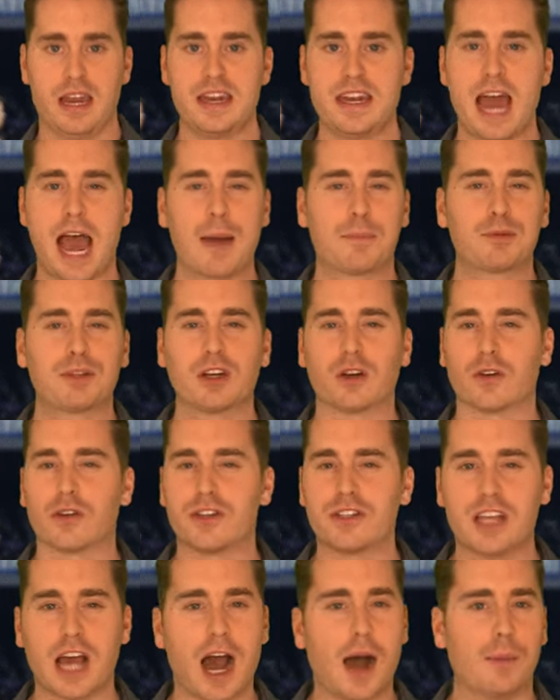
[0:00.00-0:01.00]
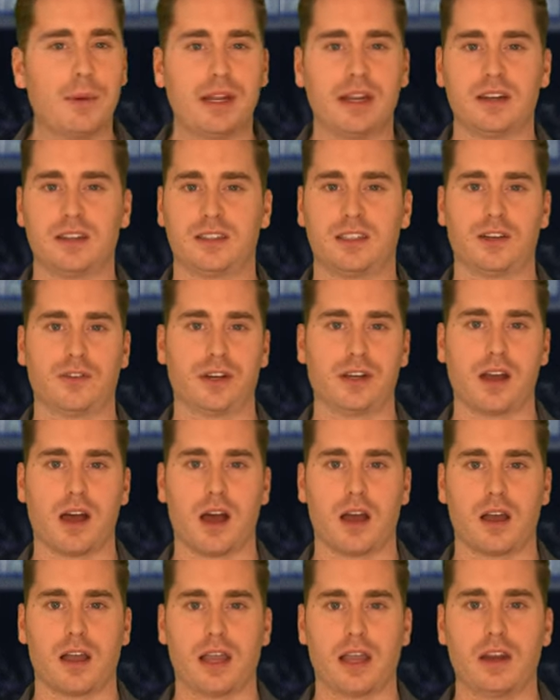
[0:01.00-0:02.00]
Napoli are dominating Serie A
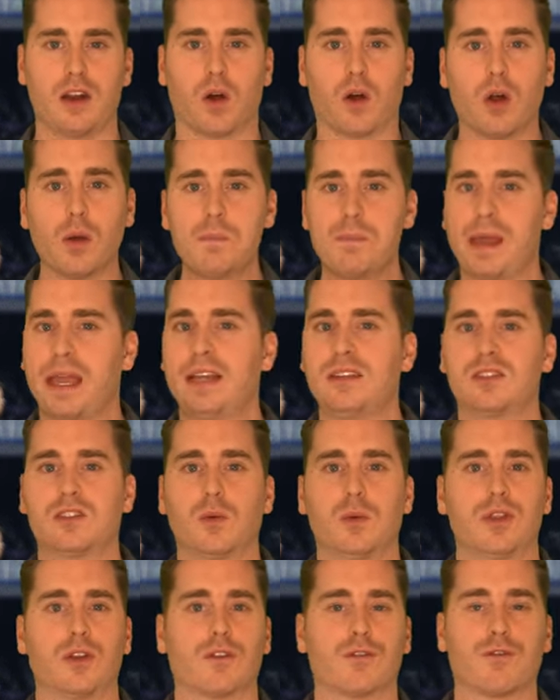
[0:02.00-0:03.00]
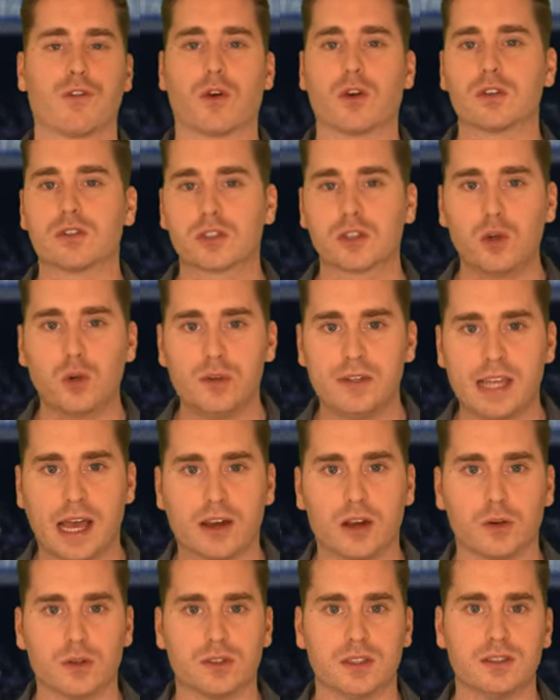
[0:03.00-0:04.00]
and are on pace to win their first
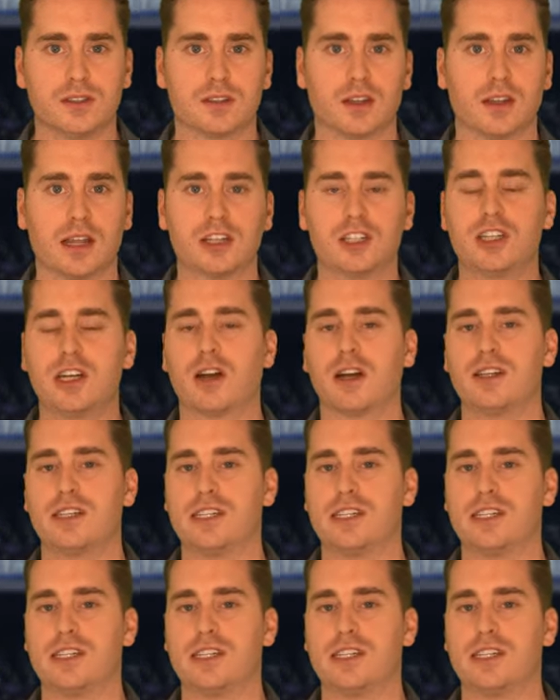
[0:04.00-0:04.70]
Scudetto since the legendary